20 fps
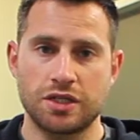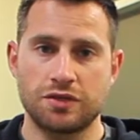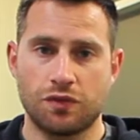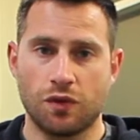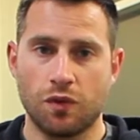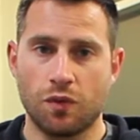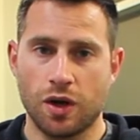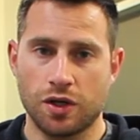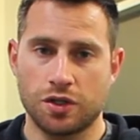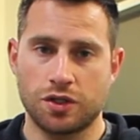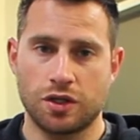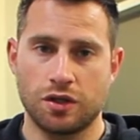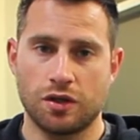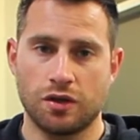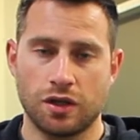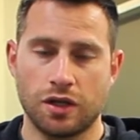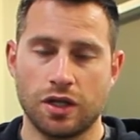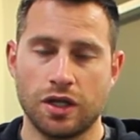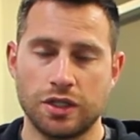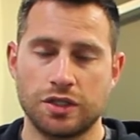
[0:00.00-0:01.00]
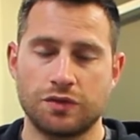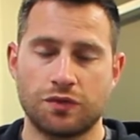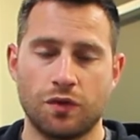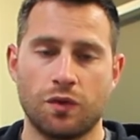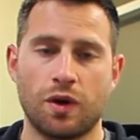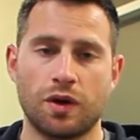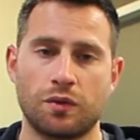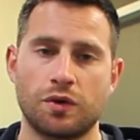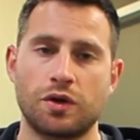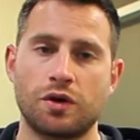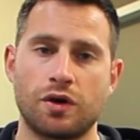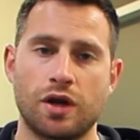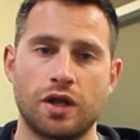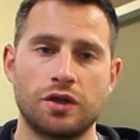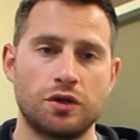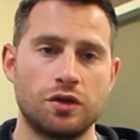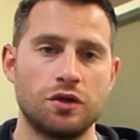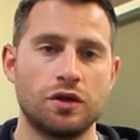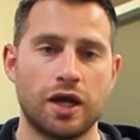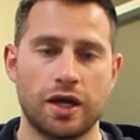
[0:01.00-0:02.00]
for what you want
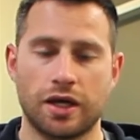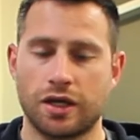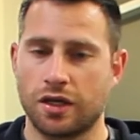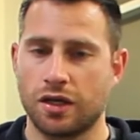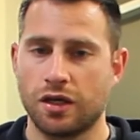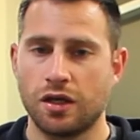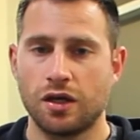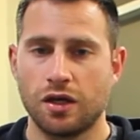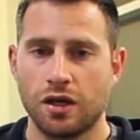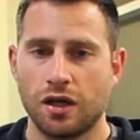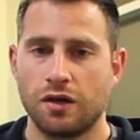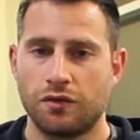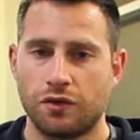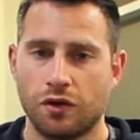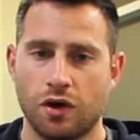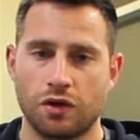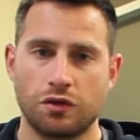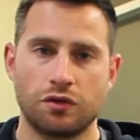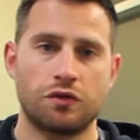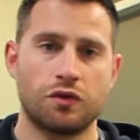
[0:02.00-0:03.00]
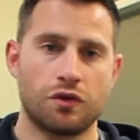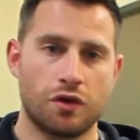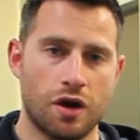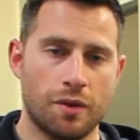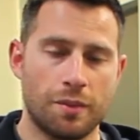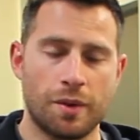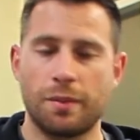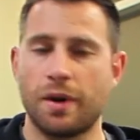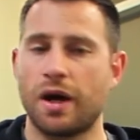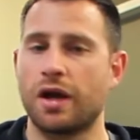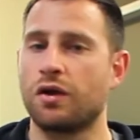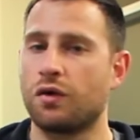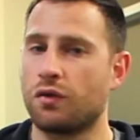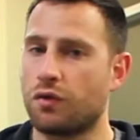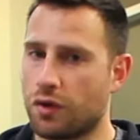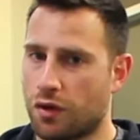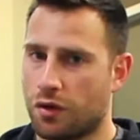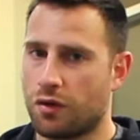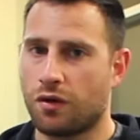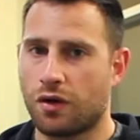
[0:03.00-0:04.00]
to do, like if you want to do it for your upper body or
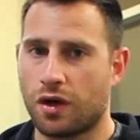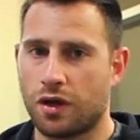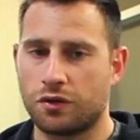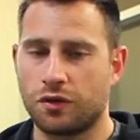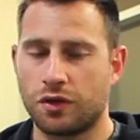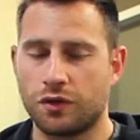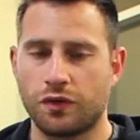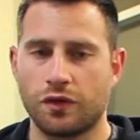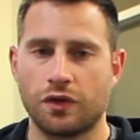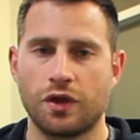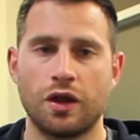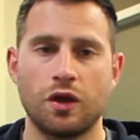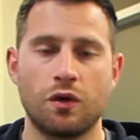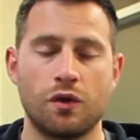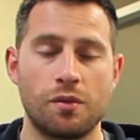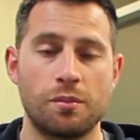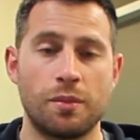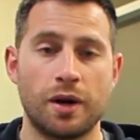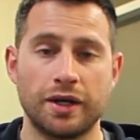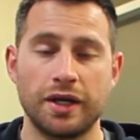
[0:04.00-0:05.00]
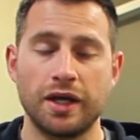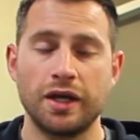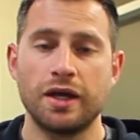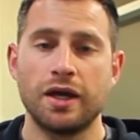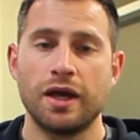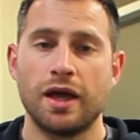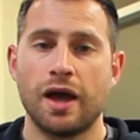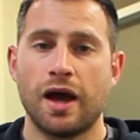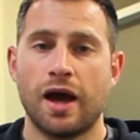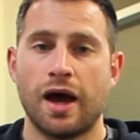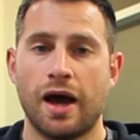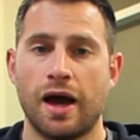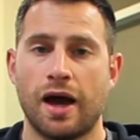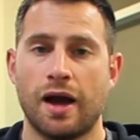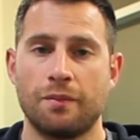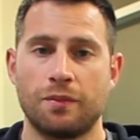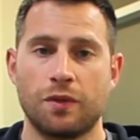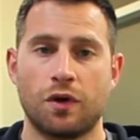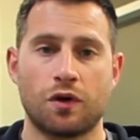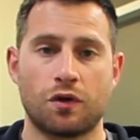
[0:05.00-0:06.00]
if you want to do it for the lower body,
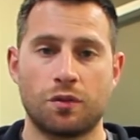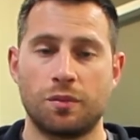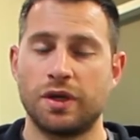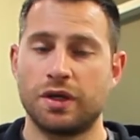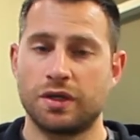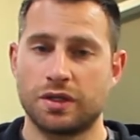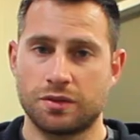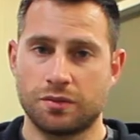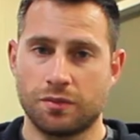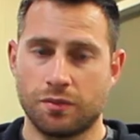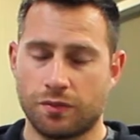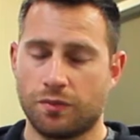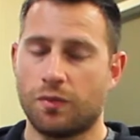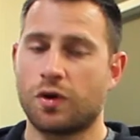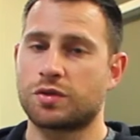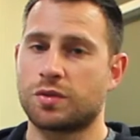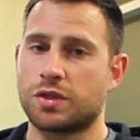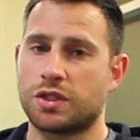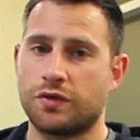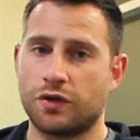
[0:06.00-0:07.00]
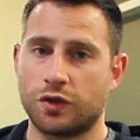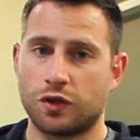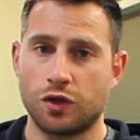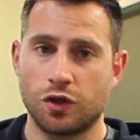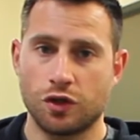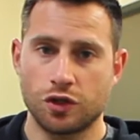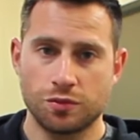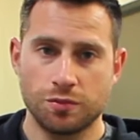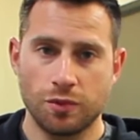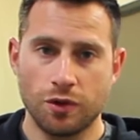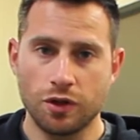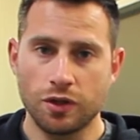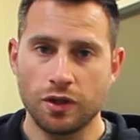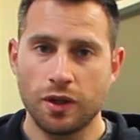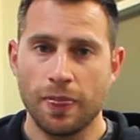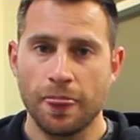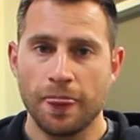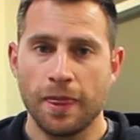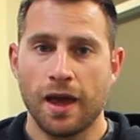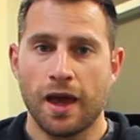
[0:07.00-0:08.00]
or could be more specific to your sport.
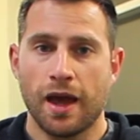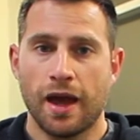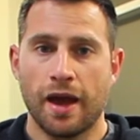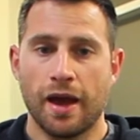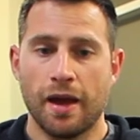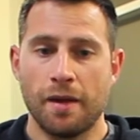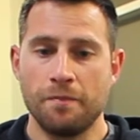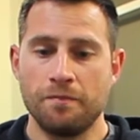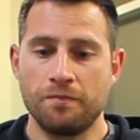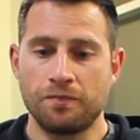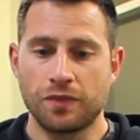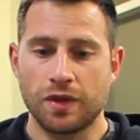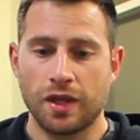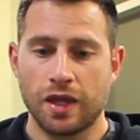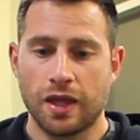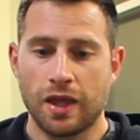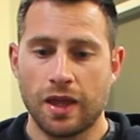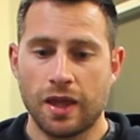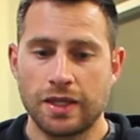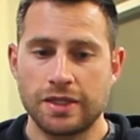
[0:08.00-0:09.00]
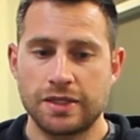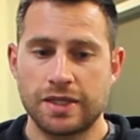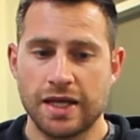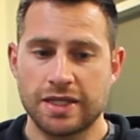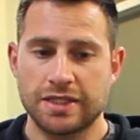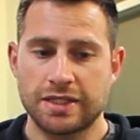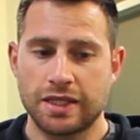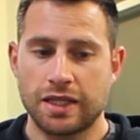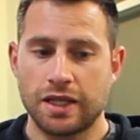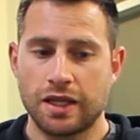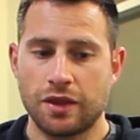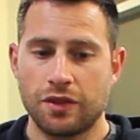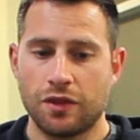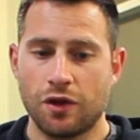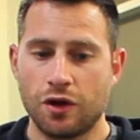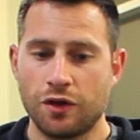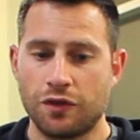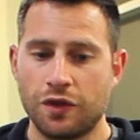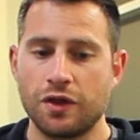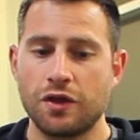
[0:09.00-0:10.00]
Just
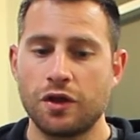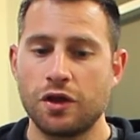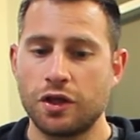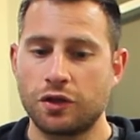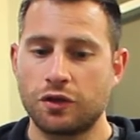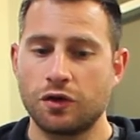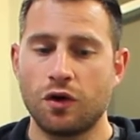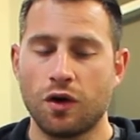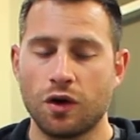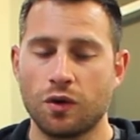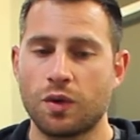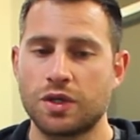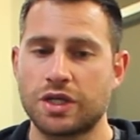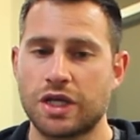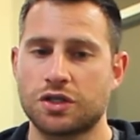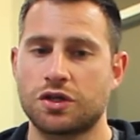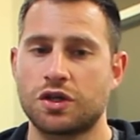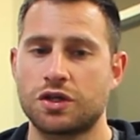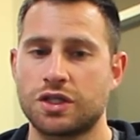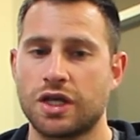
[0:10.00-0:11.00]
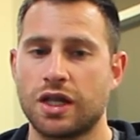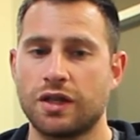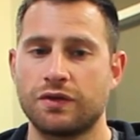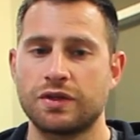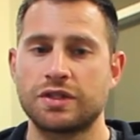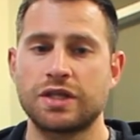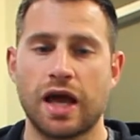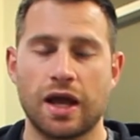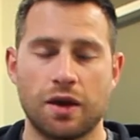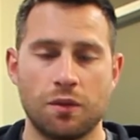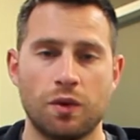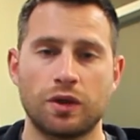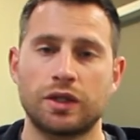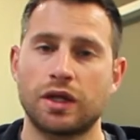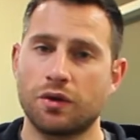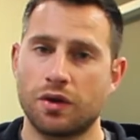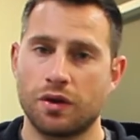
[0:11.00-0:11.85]
the only thing you need to always ask yourself is like, what